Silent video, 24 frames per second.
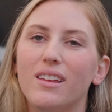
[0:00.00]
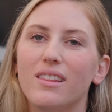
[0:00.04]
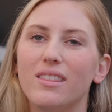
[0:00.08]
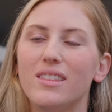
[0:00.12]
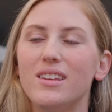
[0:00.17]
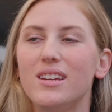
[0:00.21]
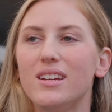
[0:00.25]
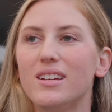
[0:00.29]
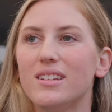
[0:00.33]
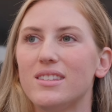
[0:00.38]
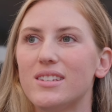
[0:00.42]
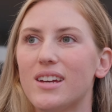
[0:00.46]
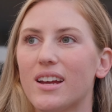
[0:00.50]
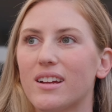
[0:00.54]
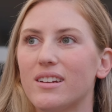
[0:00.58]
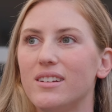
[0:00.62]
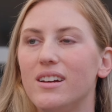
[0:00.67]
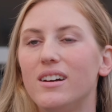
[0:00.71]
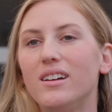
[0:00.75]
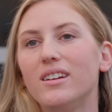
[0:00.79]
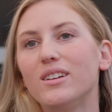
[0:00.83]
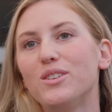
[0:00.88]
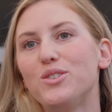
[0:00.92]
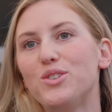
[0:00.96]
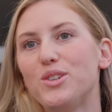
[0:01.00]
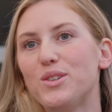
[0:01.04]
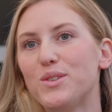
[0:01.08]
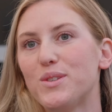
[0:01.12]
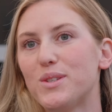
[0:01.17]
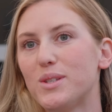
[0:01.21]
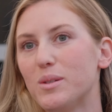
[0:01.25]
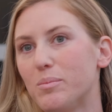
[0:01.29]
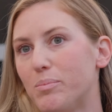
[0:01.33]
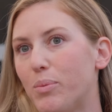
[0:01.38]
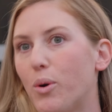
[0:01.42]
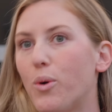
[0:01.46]
the technology
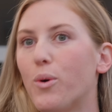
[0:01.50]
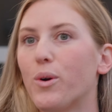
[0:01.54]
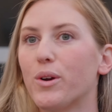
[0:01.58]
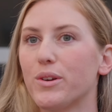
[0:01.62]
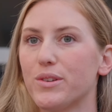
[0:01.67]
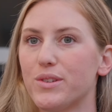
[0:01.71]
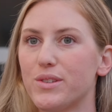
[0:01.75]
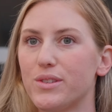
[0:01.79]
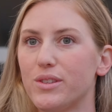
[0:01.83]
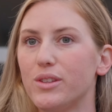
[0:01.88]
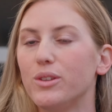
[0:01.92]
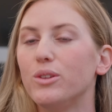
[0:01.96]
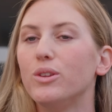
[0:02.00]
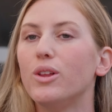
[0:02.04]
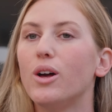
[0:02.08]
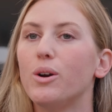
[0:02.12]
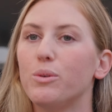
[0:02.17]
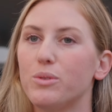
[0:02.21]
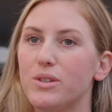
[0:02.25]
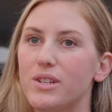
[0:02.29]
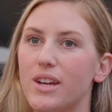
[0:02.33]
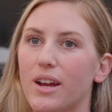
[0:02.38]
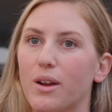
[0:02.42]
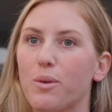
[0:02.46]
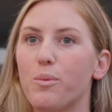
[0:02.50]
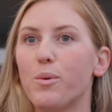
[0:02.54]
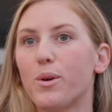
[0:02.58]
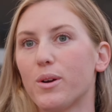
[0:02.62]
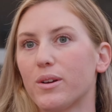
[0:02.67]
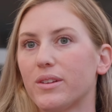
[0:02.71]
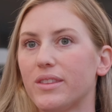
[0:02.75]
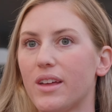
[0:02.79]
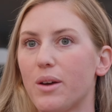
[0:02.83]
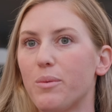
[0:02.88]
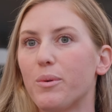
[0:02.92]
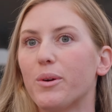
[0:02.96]
supports the low-tech
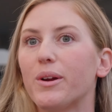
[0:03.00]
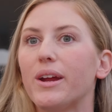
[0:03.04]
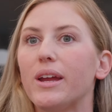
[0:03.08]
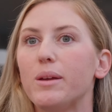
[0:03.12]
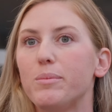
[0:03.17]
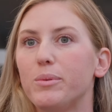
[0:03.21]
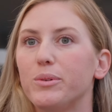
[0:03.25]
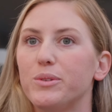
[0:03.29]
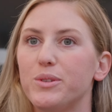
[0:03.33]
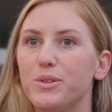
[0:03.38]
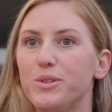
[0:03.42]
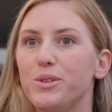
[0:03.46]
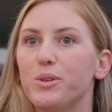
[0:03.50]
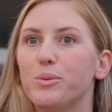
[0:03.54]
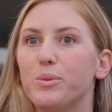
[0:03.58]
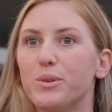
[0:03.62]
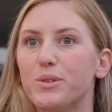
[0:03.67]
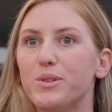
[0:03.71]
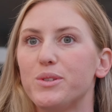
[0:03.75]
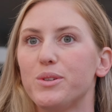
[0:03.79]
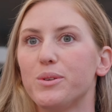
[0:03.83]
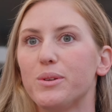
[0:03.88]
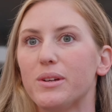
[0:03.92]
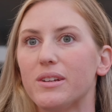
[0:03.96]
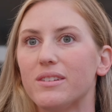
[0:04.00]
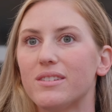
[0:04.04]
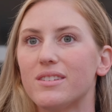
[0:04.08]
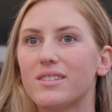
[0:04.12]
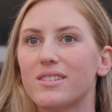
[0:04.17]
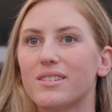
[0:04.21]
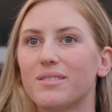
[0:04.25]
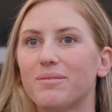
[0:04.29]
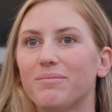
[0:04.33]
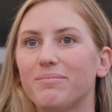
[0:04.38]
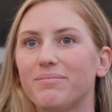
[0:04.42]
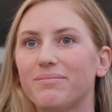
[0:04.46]
work that we're able to do with
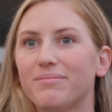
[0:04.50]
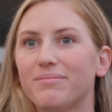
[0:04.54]
students.